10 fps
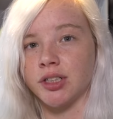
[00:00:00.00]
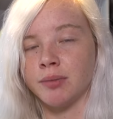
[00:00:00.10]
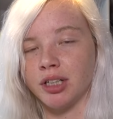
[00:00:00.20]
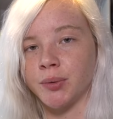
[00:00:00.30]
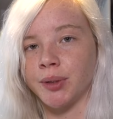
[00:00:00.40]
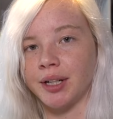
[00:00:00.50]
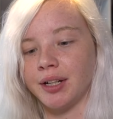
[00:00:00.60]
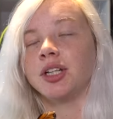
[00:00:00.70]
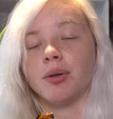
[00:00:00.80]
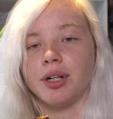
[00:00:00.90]
too much
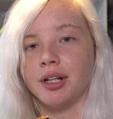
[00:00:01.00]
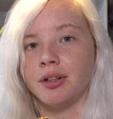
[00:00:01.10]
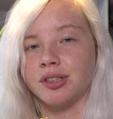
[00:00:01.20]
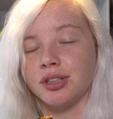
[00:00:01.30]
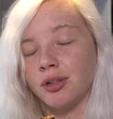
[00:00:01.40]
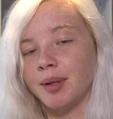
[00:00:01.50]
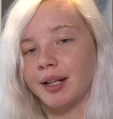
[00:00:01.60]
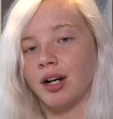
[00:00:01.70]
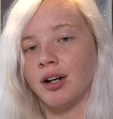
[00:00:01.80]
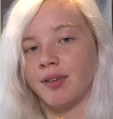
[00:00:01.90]
water. You don't want to use too
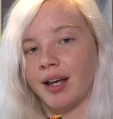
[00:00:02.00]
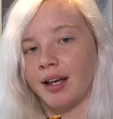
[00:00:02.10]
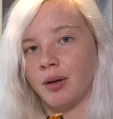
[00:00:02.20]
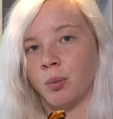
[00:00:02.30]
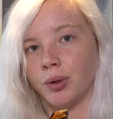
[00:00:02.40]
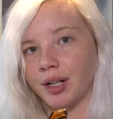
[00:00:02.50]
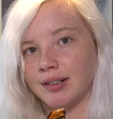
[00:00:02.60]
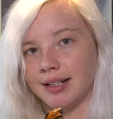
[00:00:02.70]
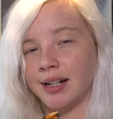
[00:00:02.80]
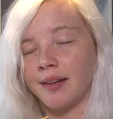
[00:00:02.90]
big of a water
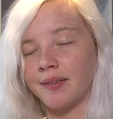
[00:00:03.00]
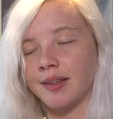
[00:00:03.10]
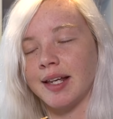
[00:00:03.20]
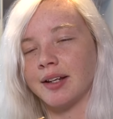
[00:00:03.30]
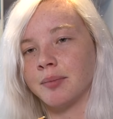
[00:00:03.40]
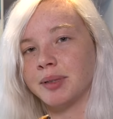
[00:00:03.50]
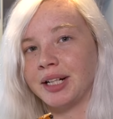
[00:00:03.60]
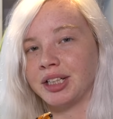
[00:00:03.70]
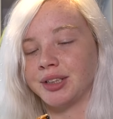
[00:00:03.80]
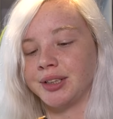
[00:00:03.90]
container that they could
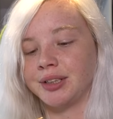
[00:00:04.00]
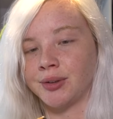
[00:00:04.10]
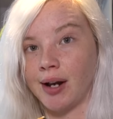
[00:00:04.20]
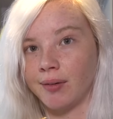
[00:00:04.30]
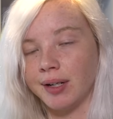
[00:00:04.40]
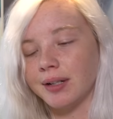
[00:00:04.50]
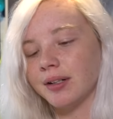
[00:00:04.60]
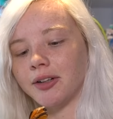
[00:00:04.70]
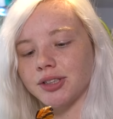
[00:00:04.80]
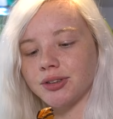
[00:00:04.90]
potentially drown in.
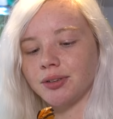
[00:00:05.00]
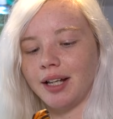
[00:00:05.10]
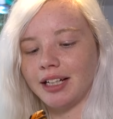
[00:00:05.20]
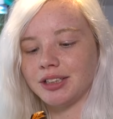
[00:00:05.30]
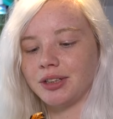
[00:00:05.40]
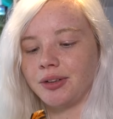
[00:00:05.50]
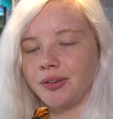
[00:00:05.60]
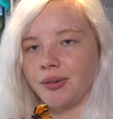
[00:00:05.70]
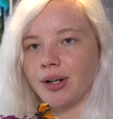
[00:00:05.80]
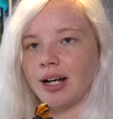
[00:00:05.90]
I also like to